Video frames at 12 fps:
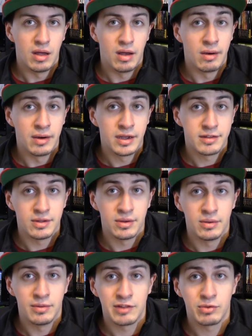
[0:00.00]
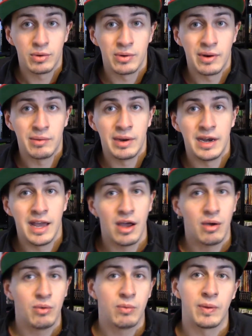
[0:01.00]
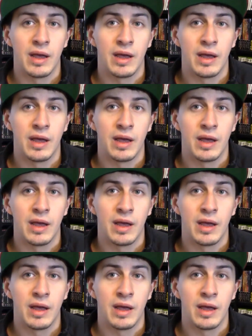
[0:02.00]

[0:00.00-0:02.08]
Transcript: Alright, so that's where we're at right now.